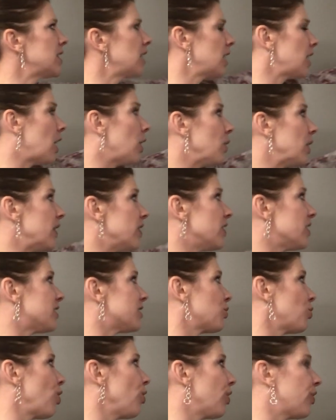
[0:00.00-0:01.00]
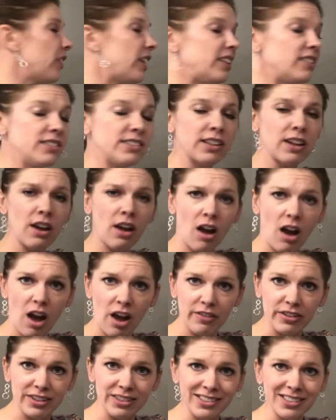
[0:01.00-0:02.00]
Now in this growth phase,
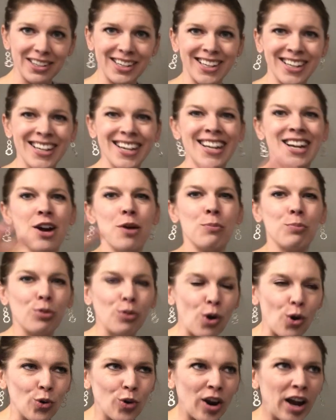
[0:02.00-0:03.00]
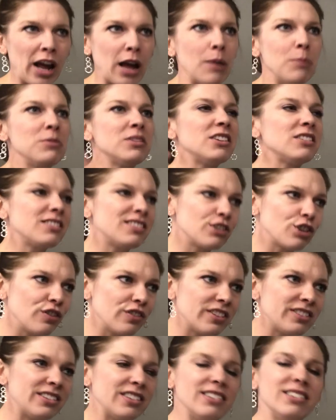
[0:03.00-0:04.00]
obviously programs,
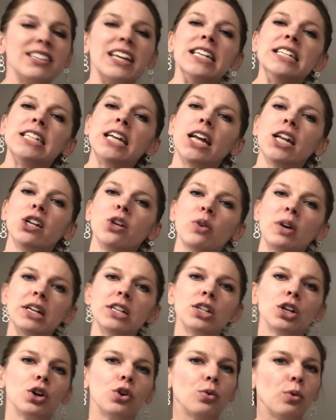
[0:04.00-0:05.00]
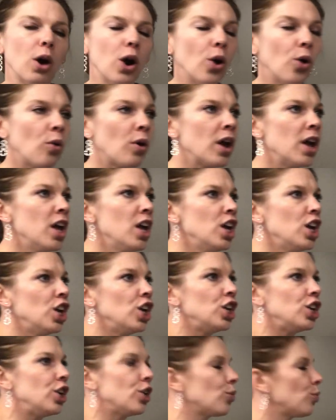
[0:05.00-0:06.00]
services continuing to grow.
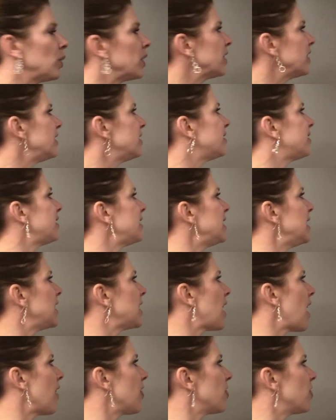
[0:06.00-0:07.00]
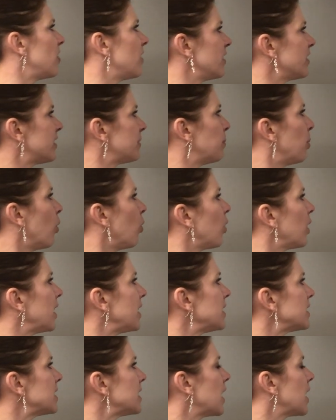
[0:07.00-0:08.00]
You're really seeing at this
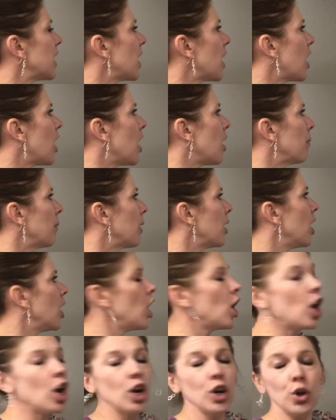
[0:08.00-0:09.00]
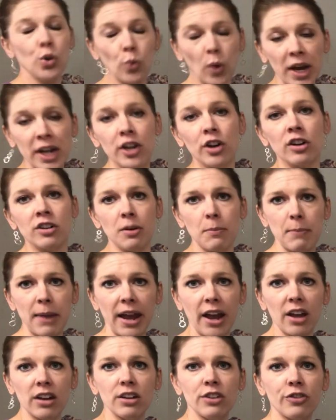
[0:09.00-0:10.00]
point a greater
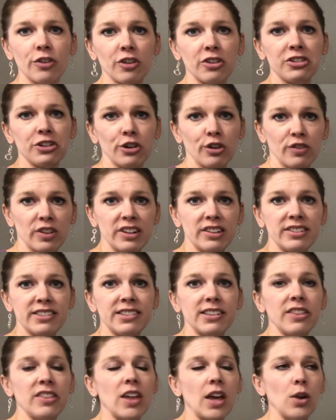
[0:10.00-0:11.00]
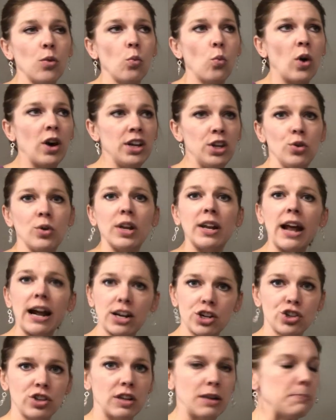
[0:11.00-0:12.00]
demand for service than what you can
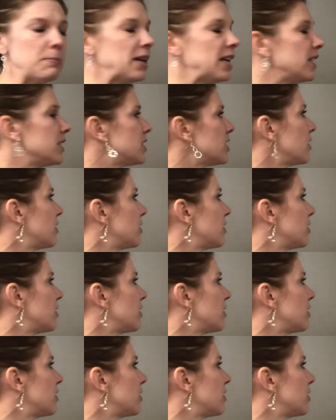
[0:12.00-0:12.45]
actually meet.